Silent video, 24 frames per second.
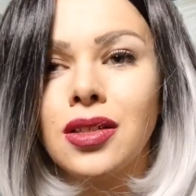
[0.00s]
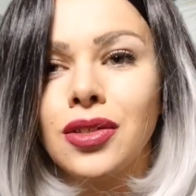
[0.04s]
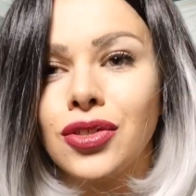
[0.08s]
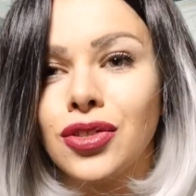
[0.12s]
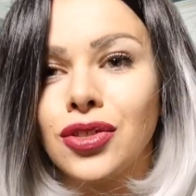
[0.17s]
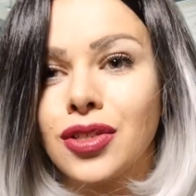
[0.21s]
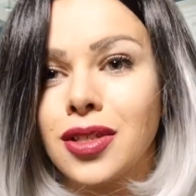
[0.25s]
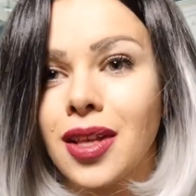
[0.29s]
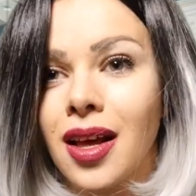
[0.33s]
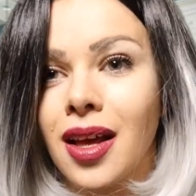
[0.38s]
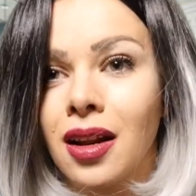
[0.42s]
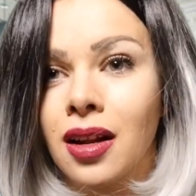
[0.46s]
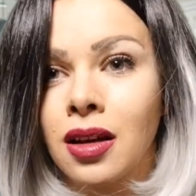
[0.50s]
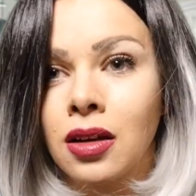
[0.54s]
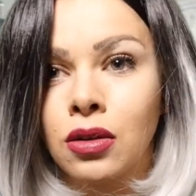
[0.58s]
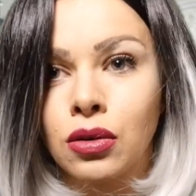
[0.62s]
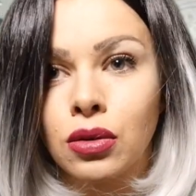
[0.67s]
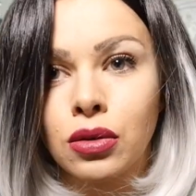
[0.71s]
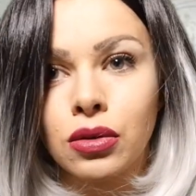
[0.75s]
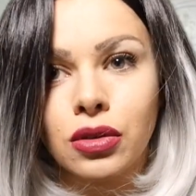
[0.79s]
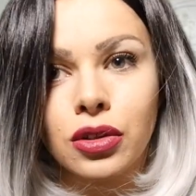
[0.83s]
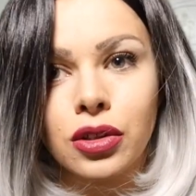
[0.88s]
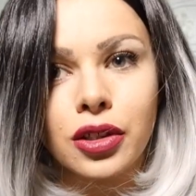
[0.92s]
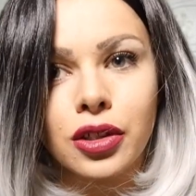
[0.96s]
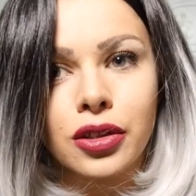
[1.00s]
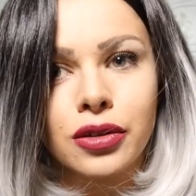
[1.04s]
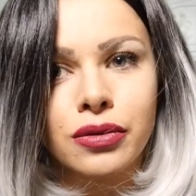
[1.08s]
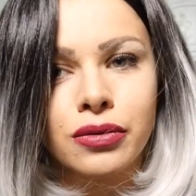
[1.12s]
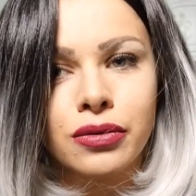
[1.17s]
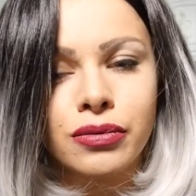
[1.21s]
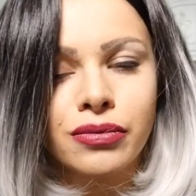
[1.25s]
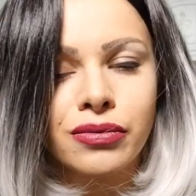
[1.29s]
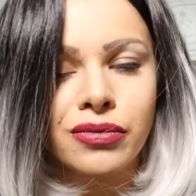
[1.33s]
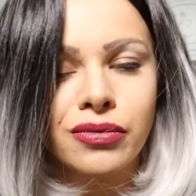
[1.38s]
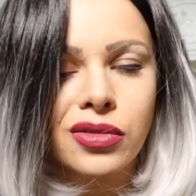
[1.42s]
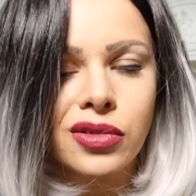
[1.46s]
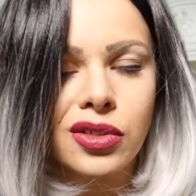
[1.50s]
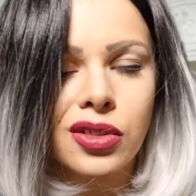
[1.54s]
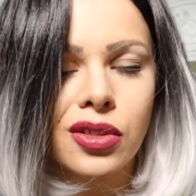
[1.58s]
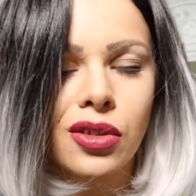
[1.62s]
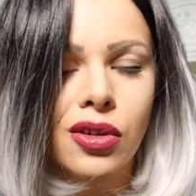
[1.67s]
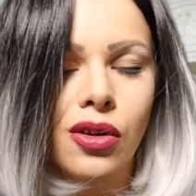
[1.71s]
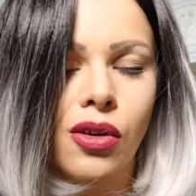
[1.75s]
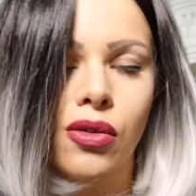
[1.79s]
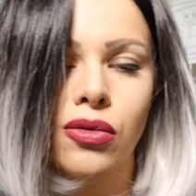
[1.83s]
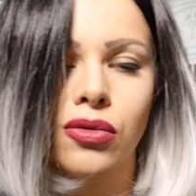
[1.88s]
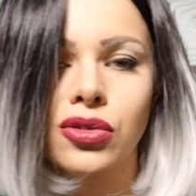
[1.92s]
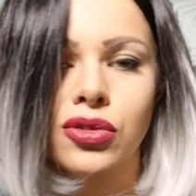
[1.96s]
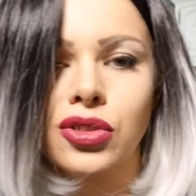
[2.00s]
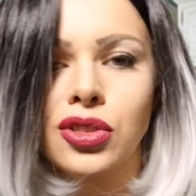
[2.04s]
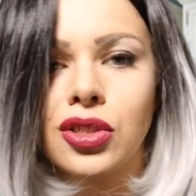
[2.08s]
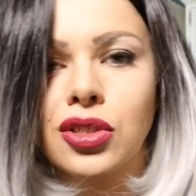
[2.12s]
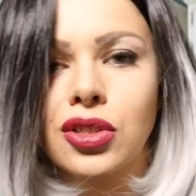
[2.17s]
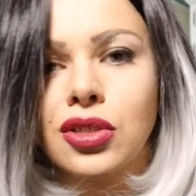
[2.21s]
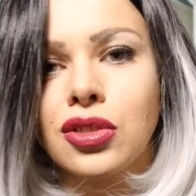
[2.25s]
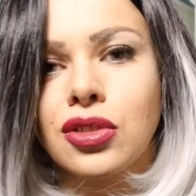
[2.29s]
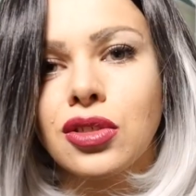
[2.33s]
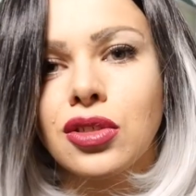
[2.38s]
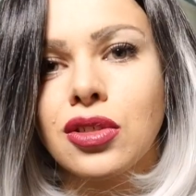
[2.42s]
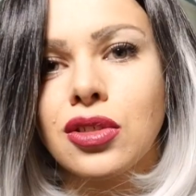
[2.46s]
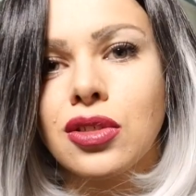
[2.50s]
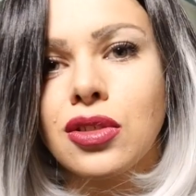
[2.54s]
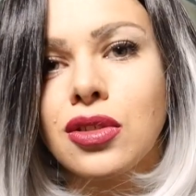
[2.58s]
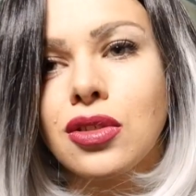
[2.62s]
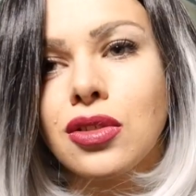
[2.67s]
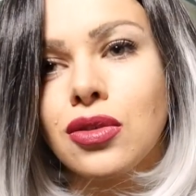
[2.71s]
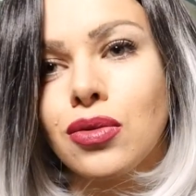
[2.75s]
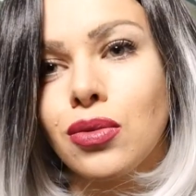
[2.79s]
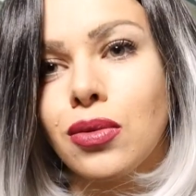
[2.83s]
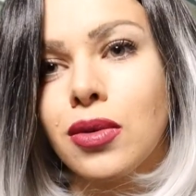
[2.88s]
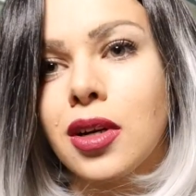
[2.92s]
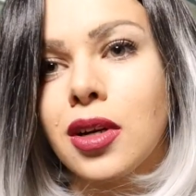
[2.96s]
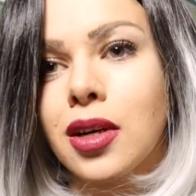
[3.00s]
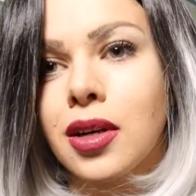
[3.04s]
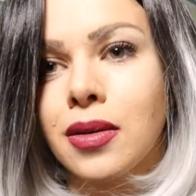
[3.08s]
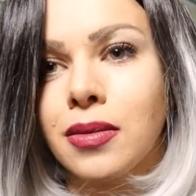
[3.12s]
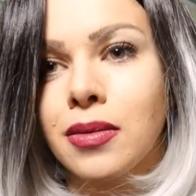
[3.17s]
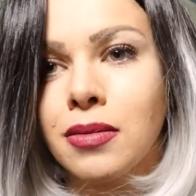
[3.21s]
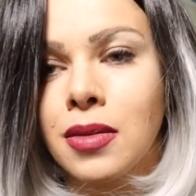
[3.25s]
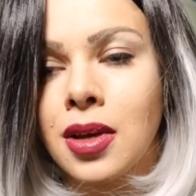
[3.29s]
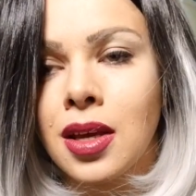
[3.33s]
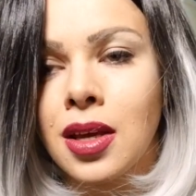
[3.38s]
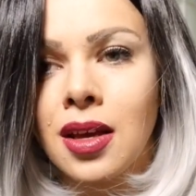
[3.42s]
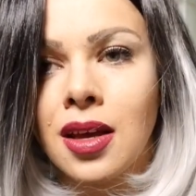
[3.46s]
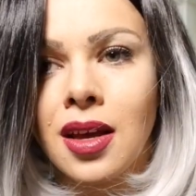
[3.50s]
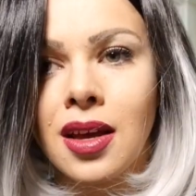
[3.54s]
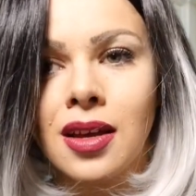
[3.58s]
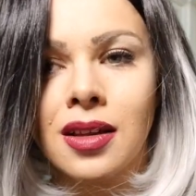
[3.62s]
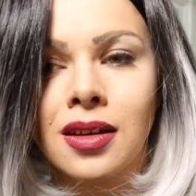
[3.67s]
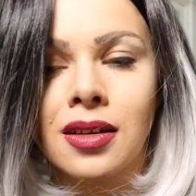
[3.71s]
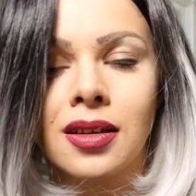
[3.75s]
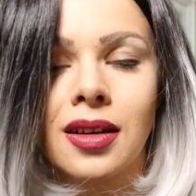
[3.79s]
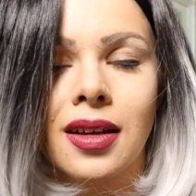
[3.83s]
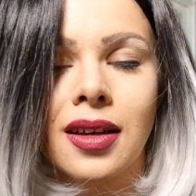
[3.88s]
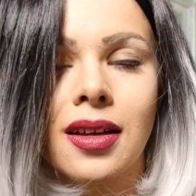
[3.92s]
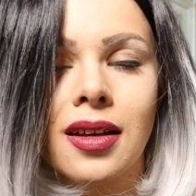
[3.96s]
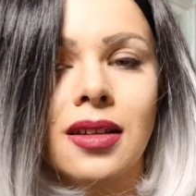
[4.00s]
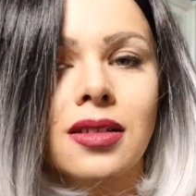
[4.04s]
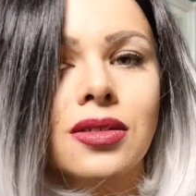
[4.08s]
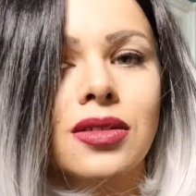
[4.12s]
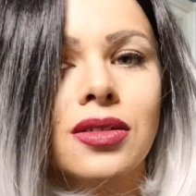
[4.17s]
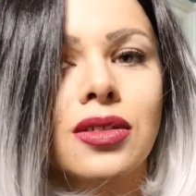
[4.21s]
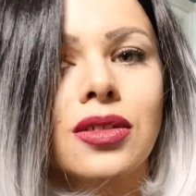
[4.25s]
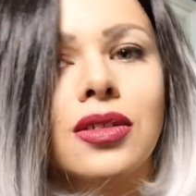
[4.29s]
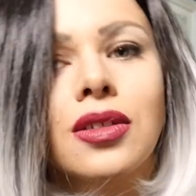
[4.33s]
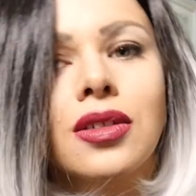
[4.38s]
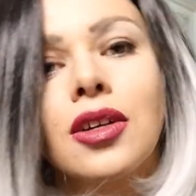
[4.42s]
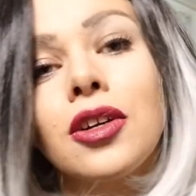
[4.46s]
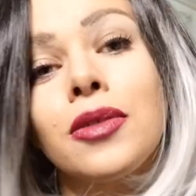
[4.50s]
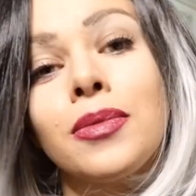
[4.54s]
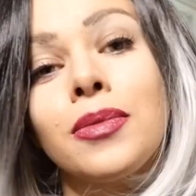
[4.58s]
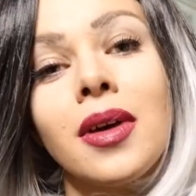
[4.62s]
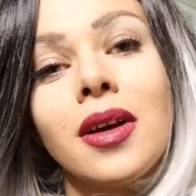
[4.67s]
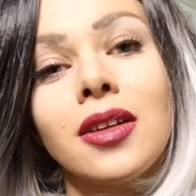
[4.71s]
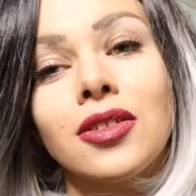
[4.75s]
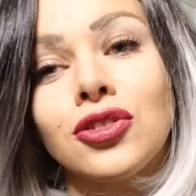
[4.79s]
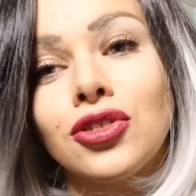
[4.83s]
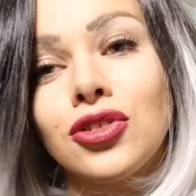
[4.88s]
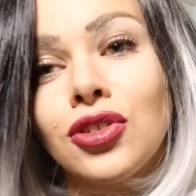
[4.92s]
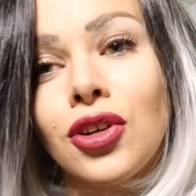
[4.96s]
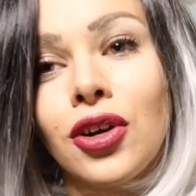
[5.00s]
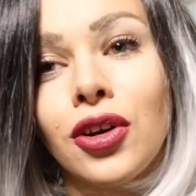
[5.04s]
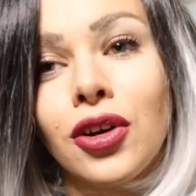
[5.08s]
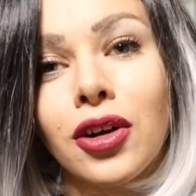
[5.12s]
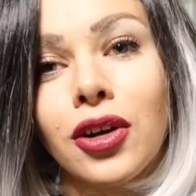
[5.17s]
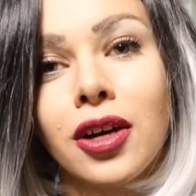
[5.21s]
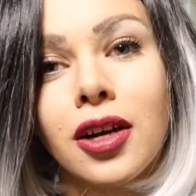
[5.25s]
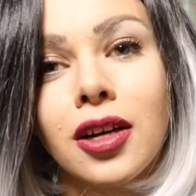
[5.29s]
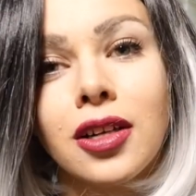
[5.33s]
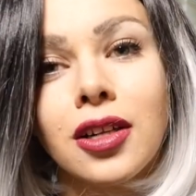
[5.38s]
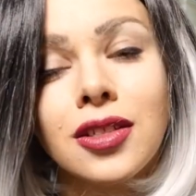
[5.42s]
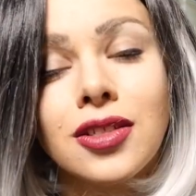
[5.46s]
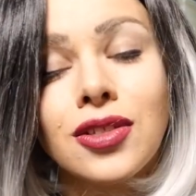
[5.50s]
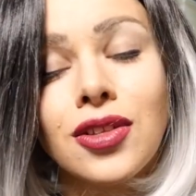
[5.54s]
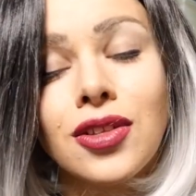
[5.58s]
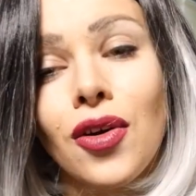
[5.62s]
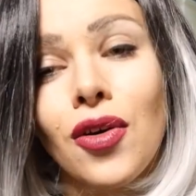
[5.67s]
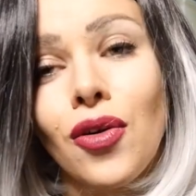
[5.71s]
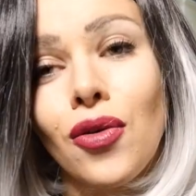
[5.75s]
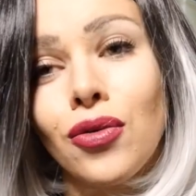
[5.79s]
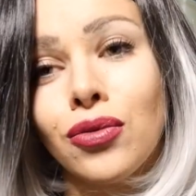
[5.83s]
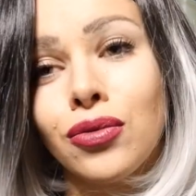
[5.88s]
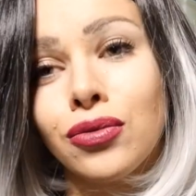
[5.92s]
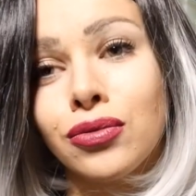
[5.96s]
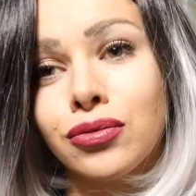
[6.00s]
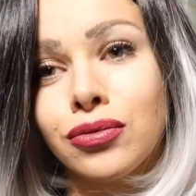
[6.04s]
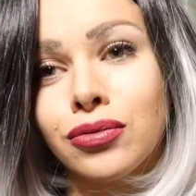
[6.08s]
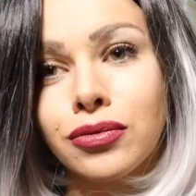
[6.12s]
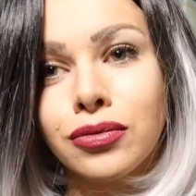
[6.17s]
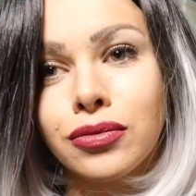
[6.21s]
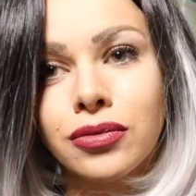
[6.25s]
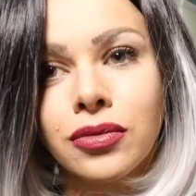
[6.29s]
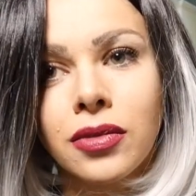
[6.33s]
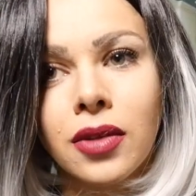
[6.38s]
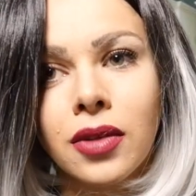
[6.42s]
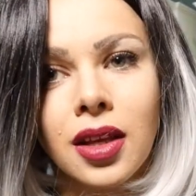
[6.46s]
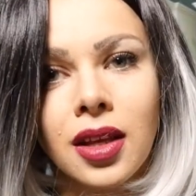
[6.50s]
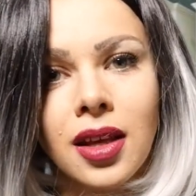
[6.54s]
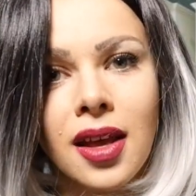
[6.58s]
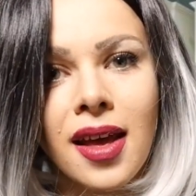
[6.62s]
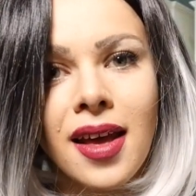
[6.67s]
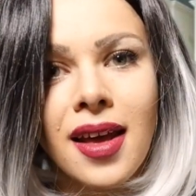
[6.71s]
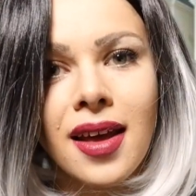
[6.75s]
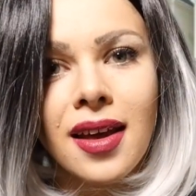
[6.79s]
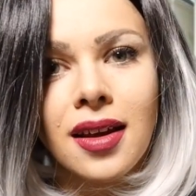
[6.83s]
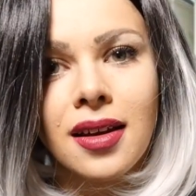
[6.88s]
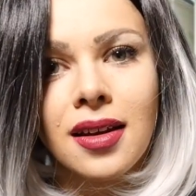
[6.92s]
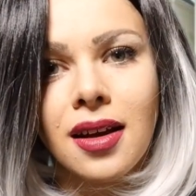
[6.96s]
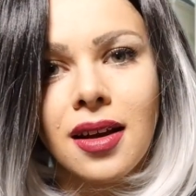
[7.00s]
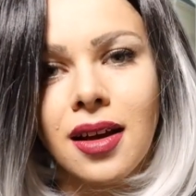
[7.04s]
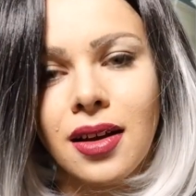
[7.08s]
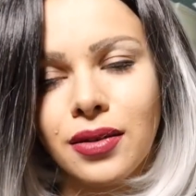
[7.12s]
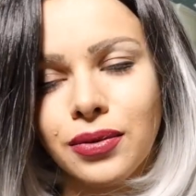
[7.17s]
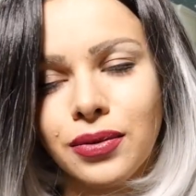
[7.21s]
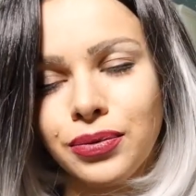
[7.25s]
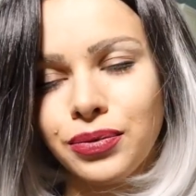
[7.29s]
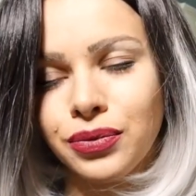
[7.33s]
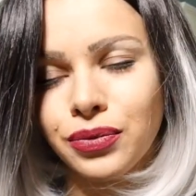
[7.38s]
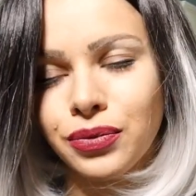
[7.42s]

she's getting older, so she just, where me and Kendall are much younger, so yeah.